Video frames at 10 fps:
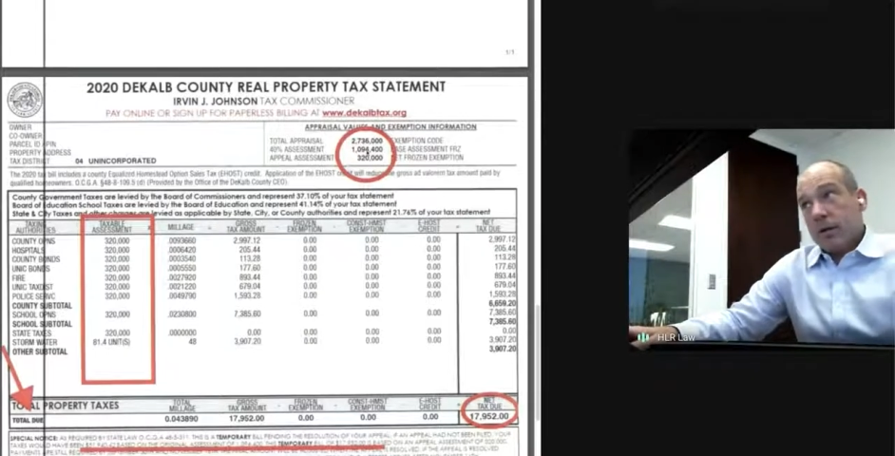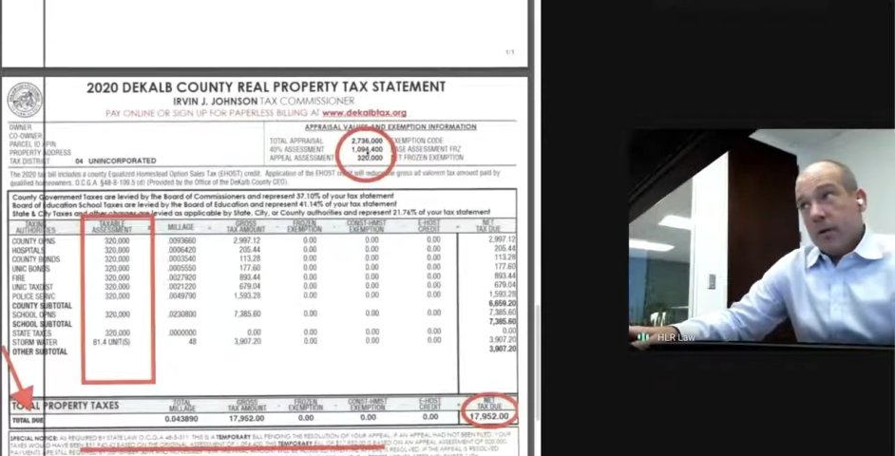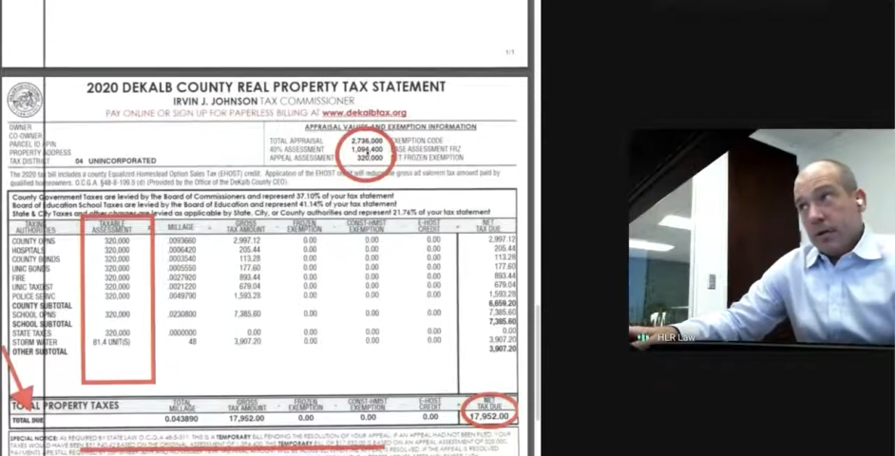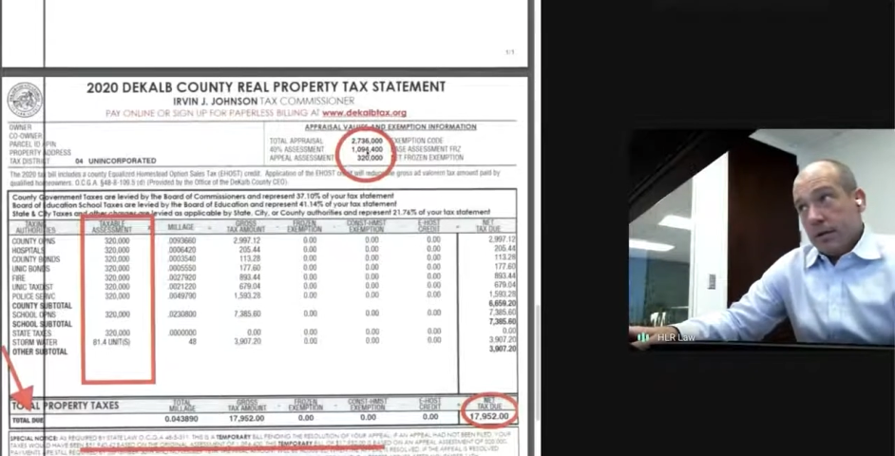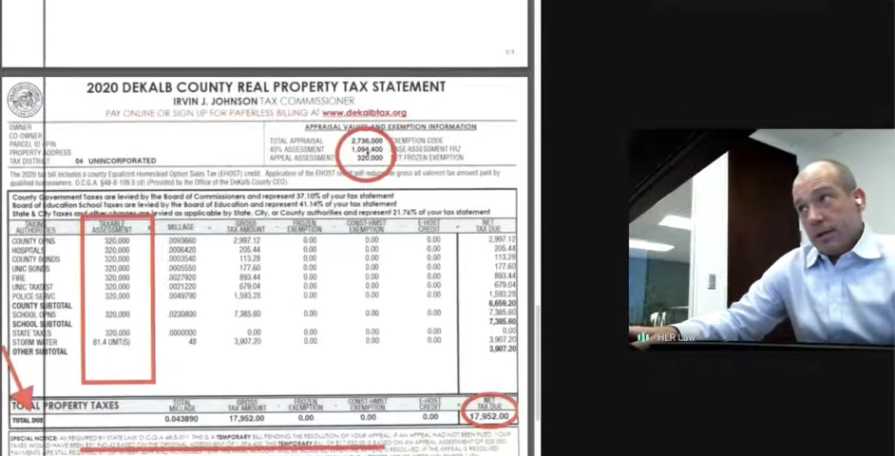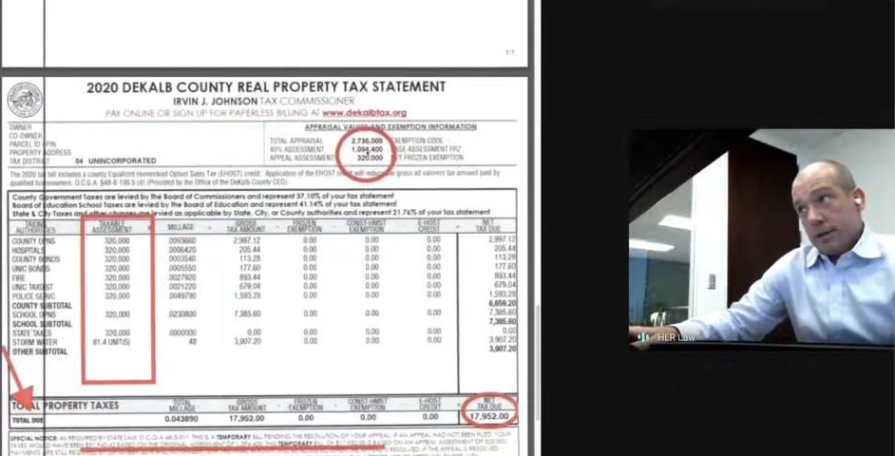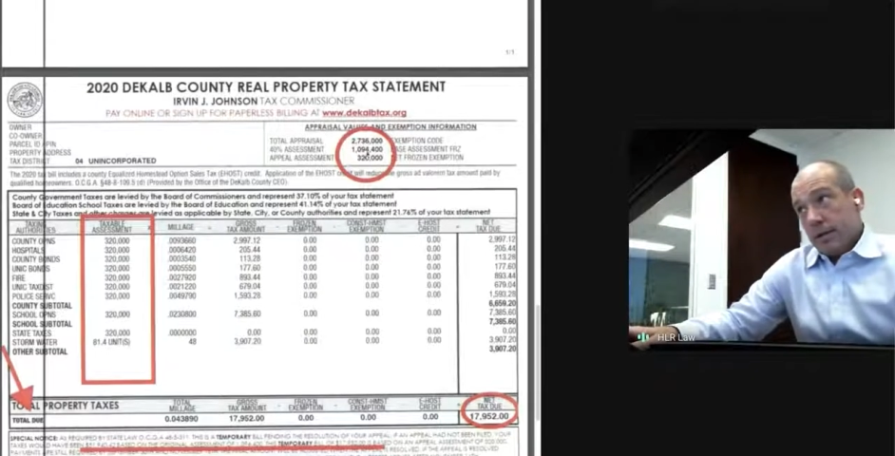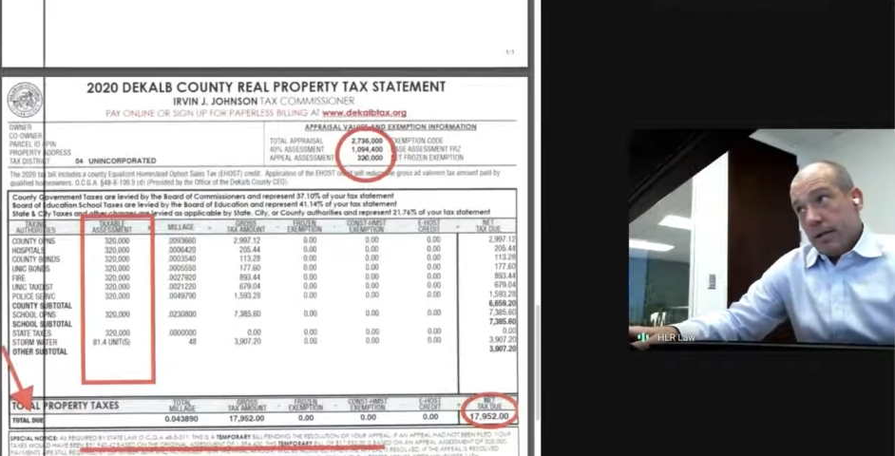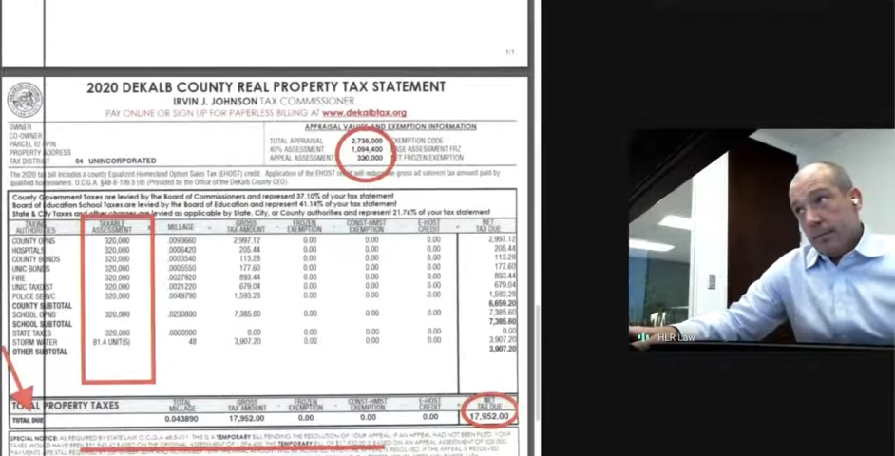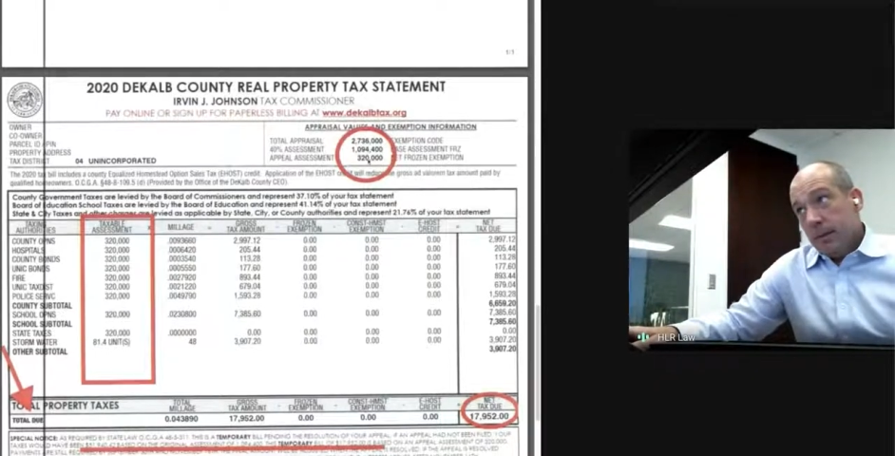current year's
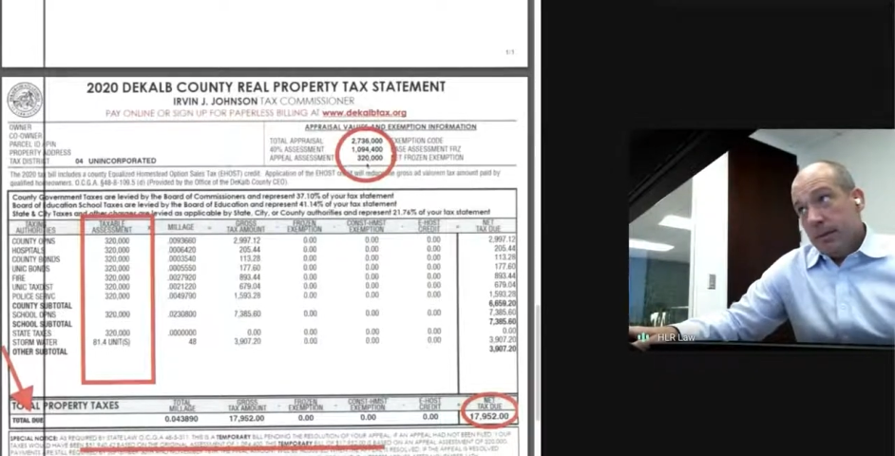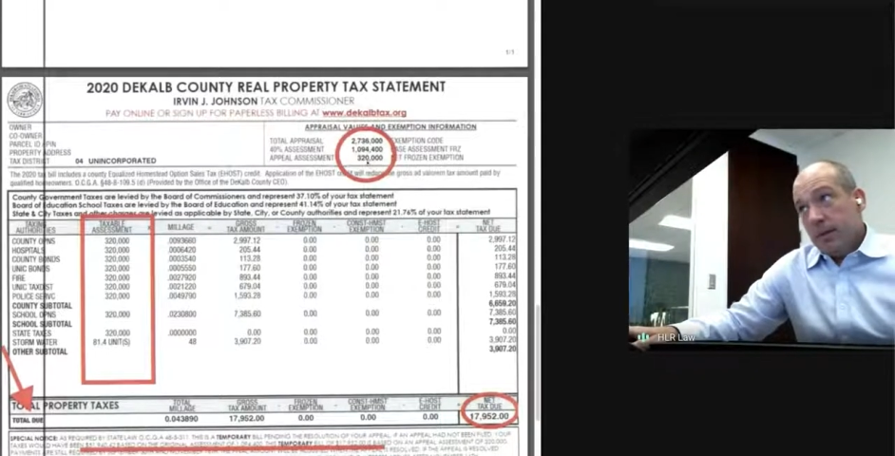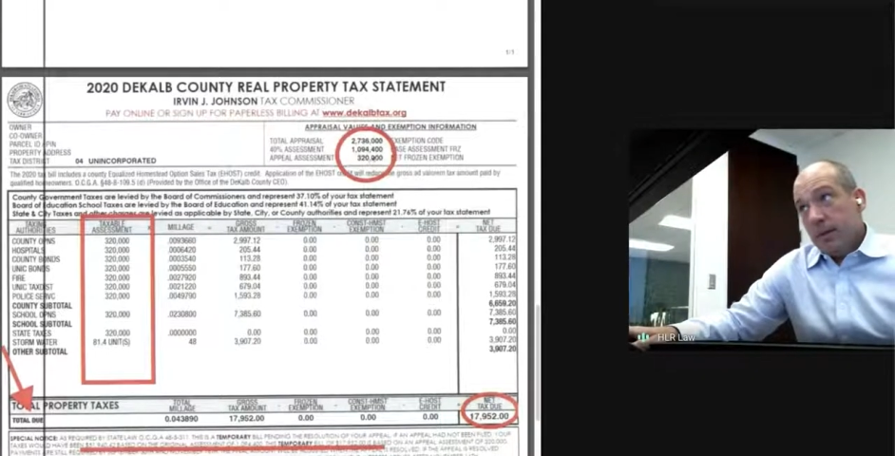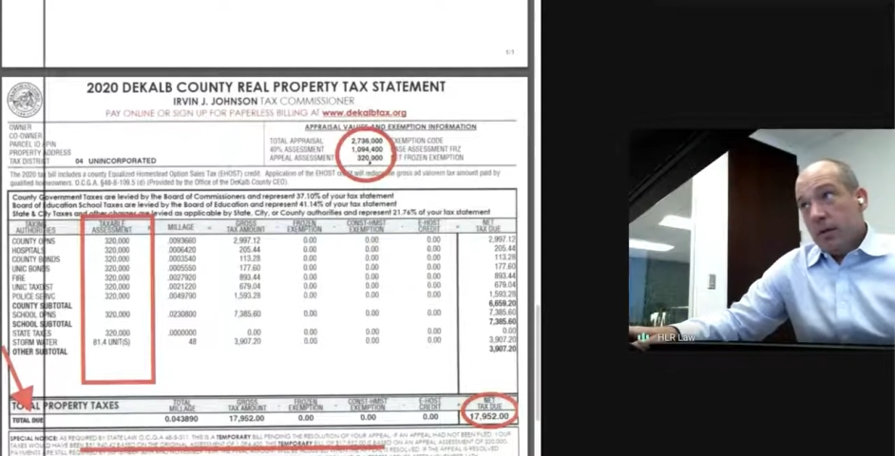assessment.